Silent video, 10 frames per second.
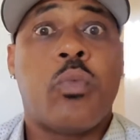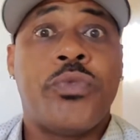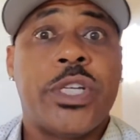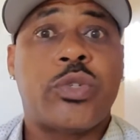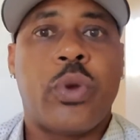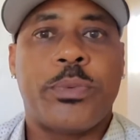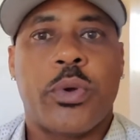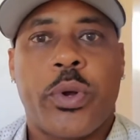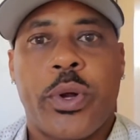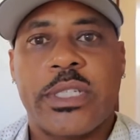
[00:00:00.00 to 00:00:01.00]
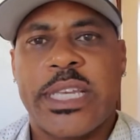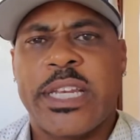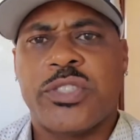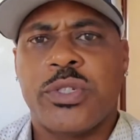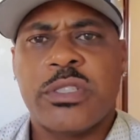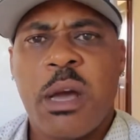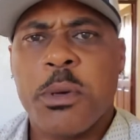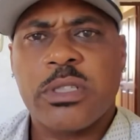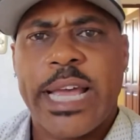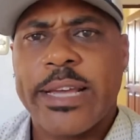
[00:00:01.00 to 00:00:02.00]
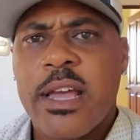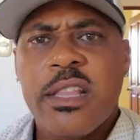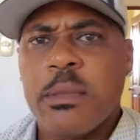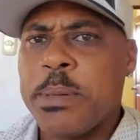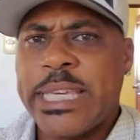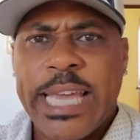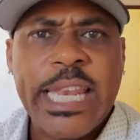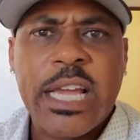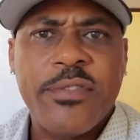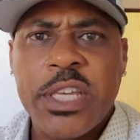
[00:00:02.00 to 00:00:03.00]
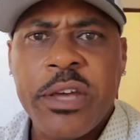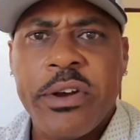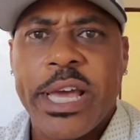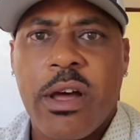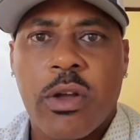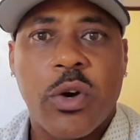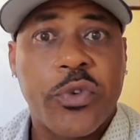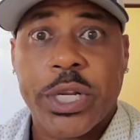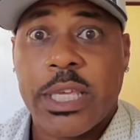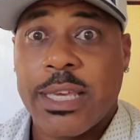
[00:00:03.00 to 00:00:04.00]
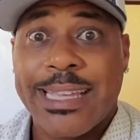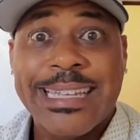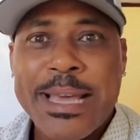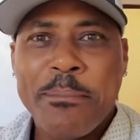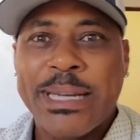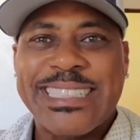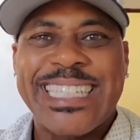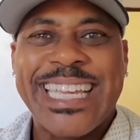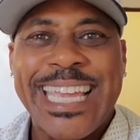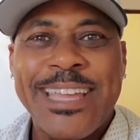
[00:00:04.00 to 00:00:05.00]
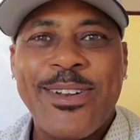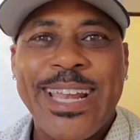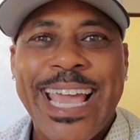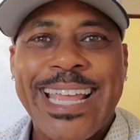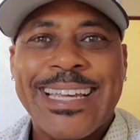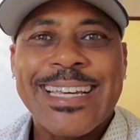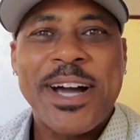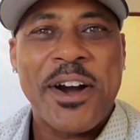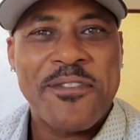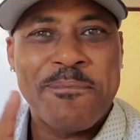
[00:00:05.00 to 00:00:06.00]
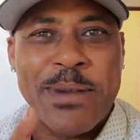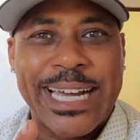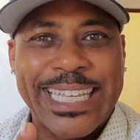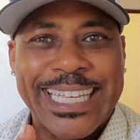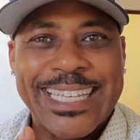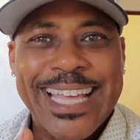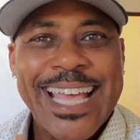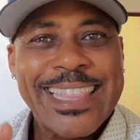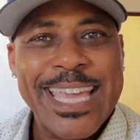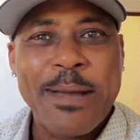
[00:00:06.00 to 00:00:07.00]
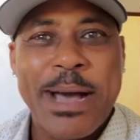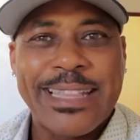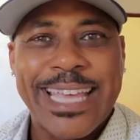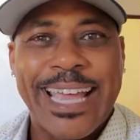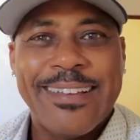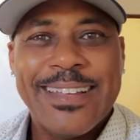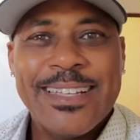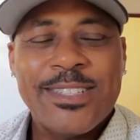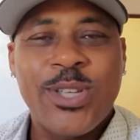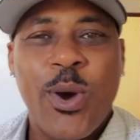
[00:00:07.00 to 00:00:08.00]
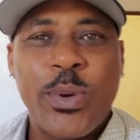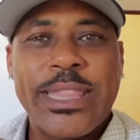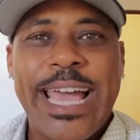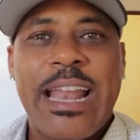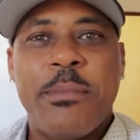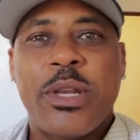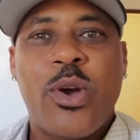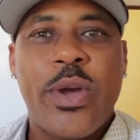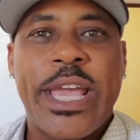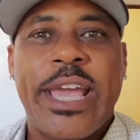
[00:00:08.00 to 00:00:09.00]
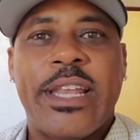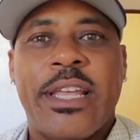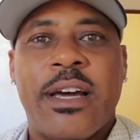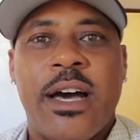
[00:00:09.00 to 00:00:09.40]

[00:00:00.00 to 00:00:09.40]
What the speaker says: this cryptocurrency industry. It's almost like the beginning of the internet all over again, but it's the internet of money. Think about that. So with that, I'm going to go ahead and